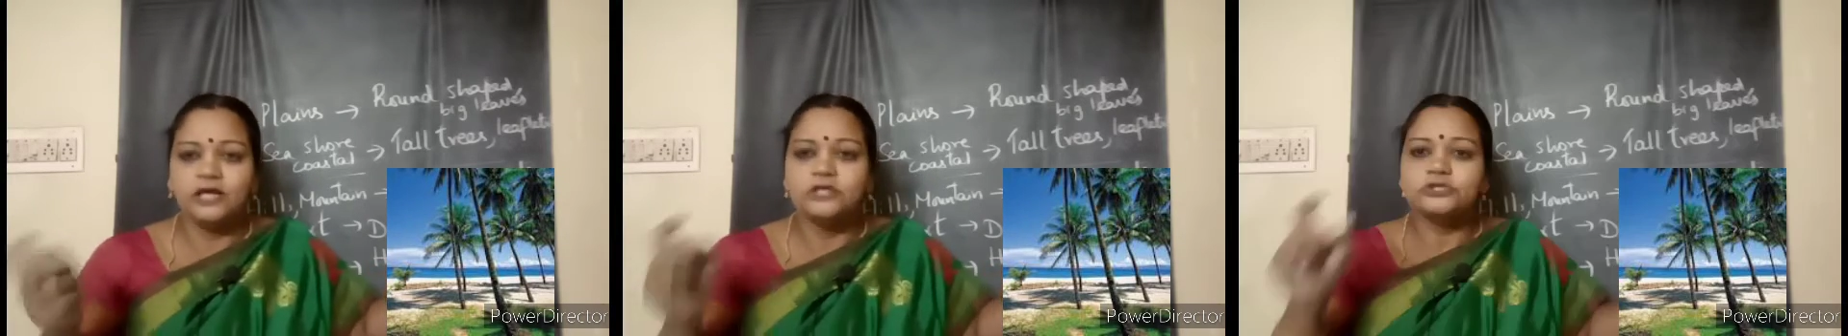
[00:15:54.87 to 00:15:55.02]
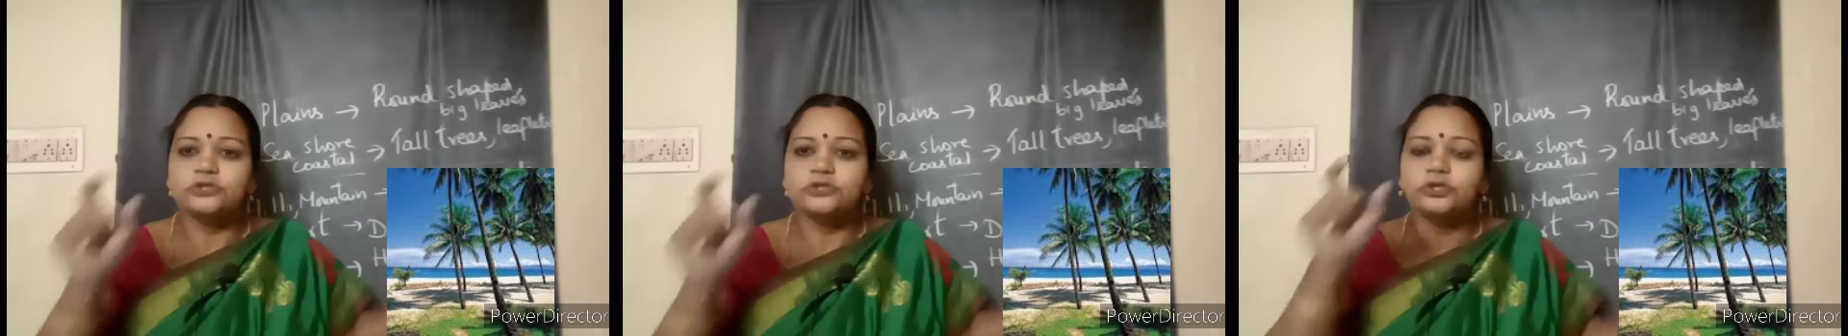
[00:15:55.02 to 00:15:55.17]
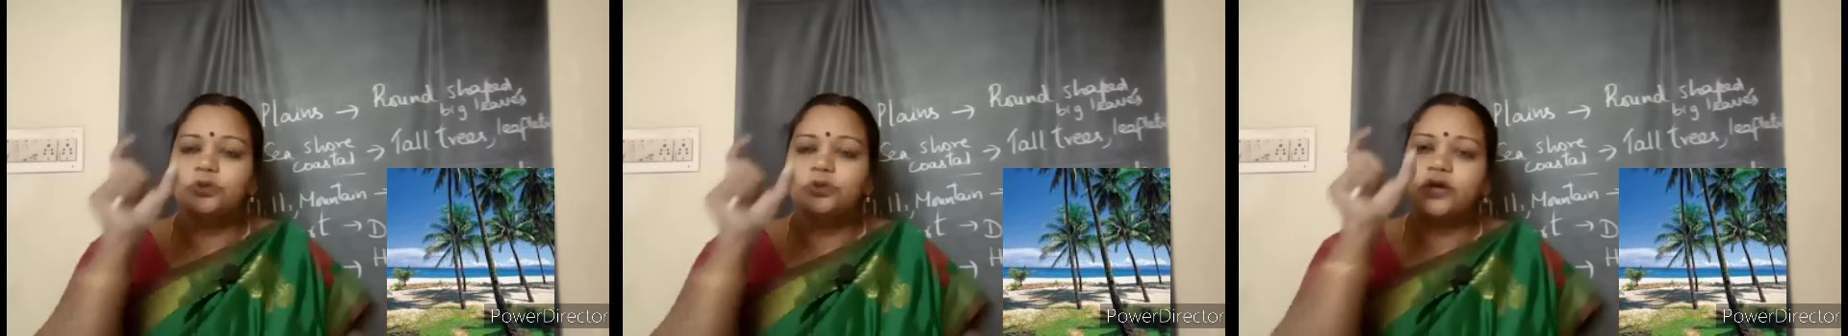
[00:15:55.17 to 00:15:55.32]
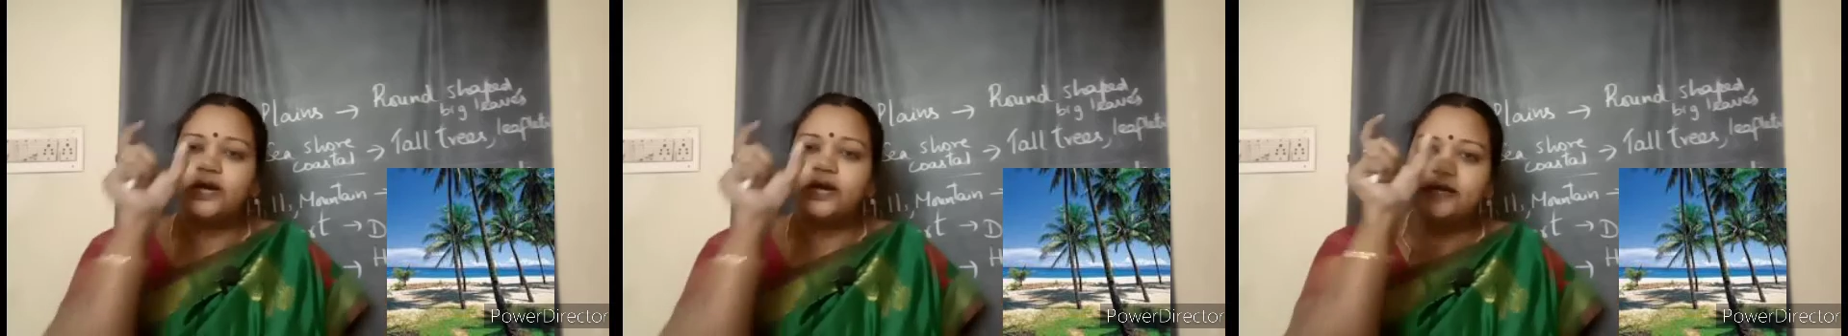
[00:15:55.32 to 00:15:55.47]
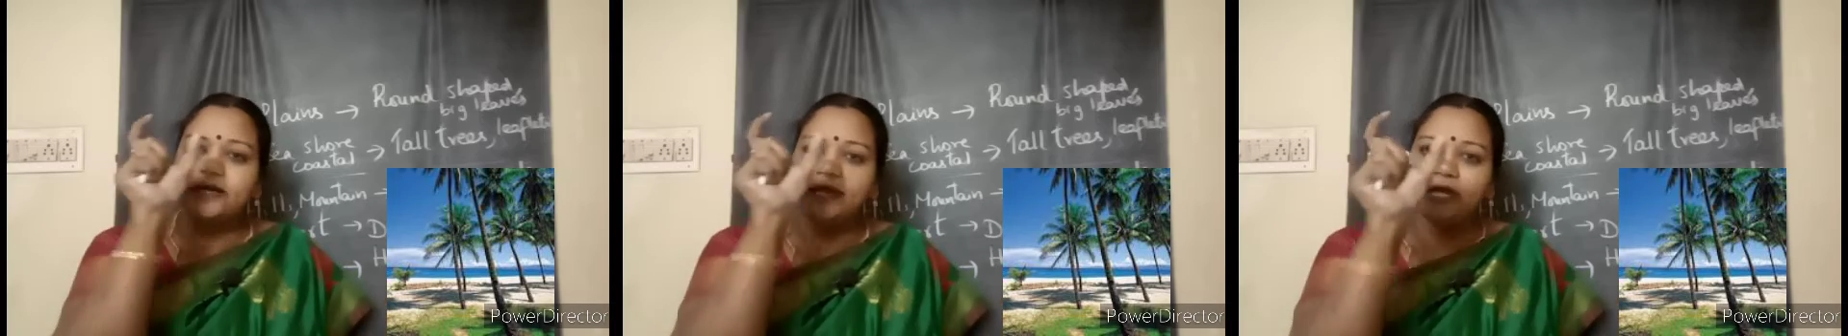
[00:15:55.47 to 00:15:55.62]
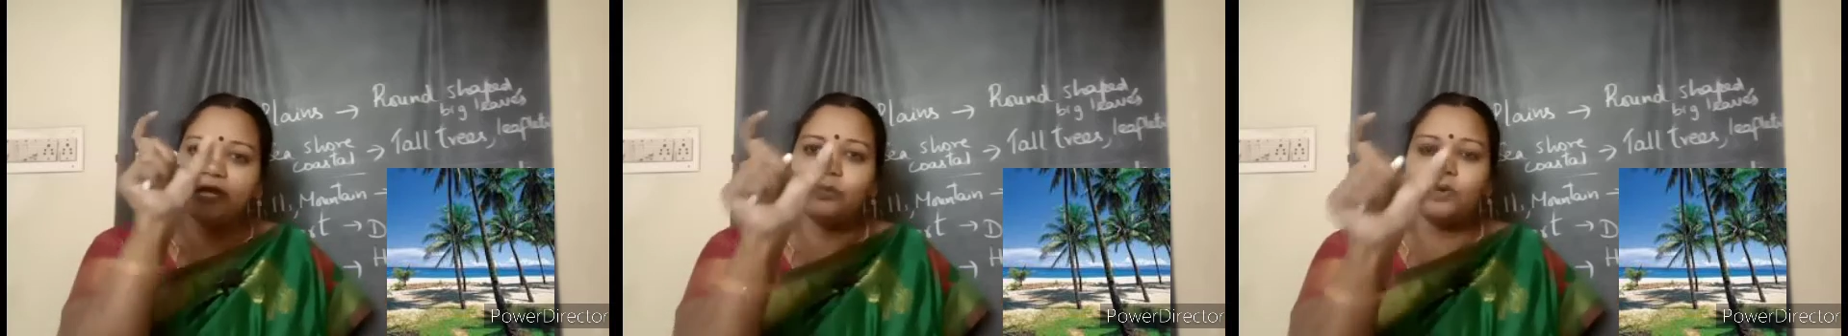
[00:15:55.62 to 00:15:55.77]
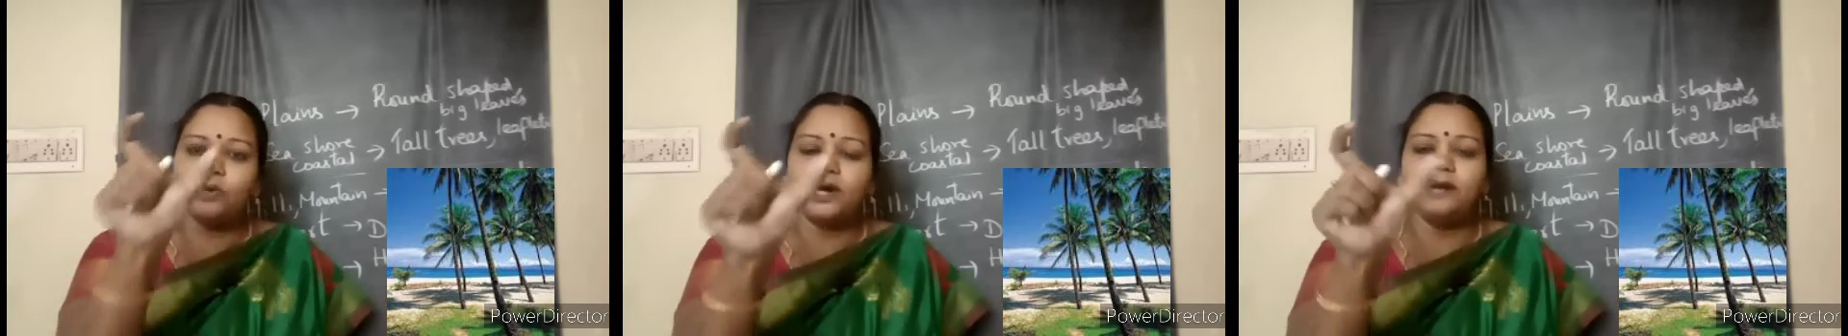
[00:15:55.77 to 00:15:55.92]
So you can
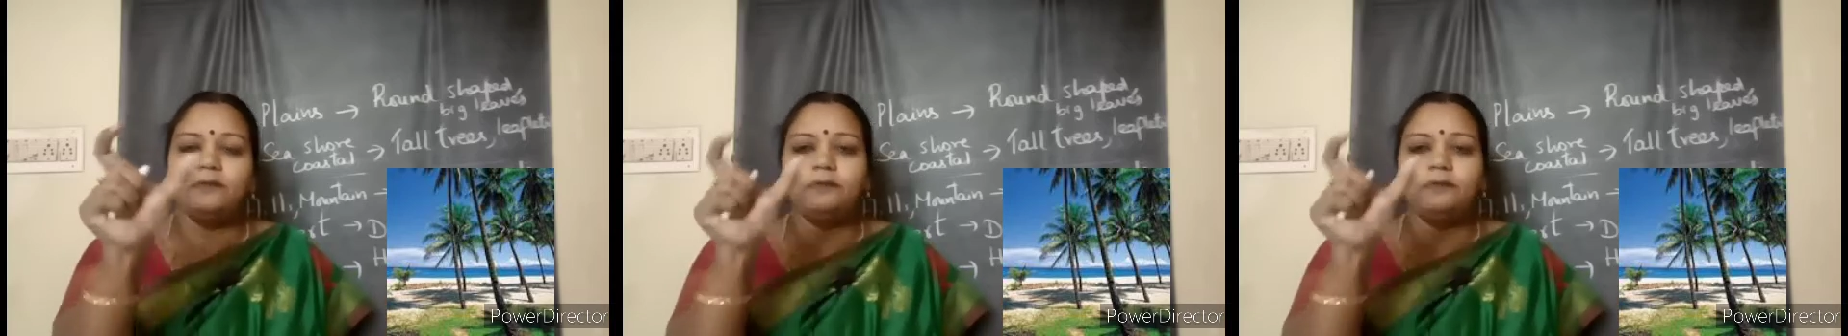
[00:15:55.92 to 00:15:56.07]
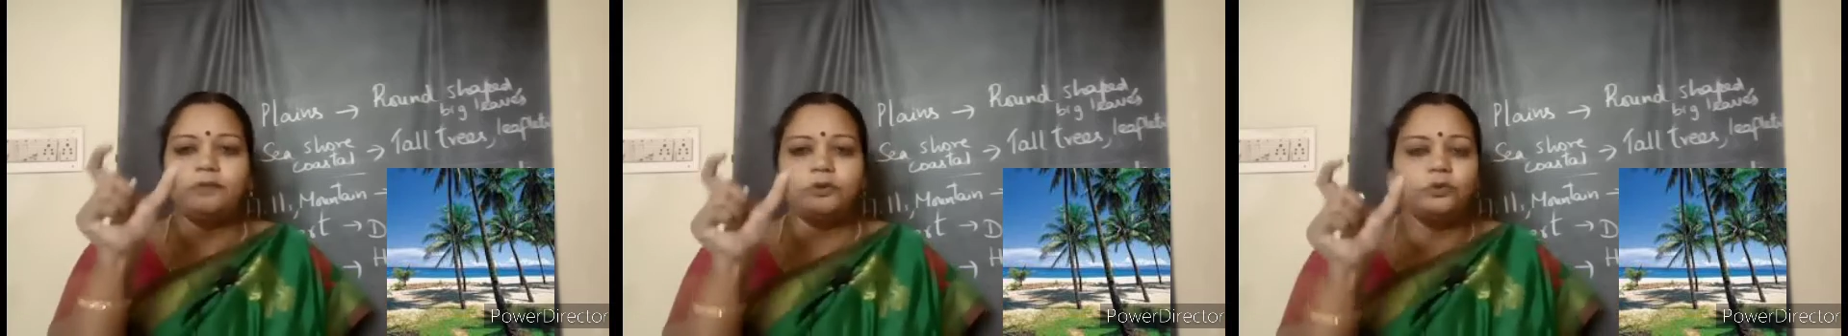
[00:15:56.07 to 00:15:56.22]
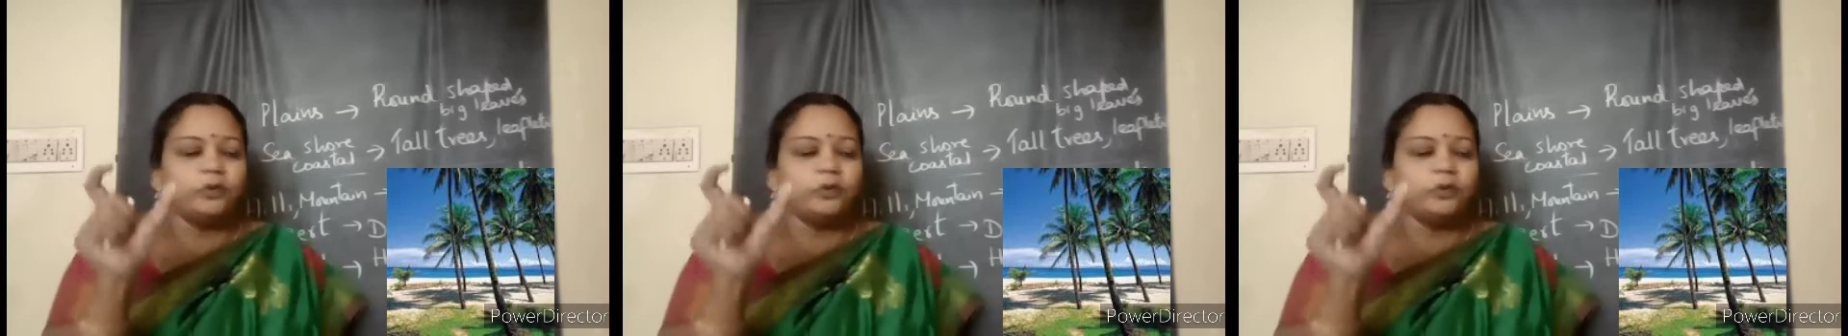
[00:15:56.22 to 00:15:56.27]
take one,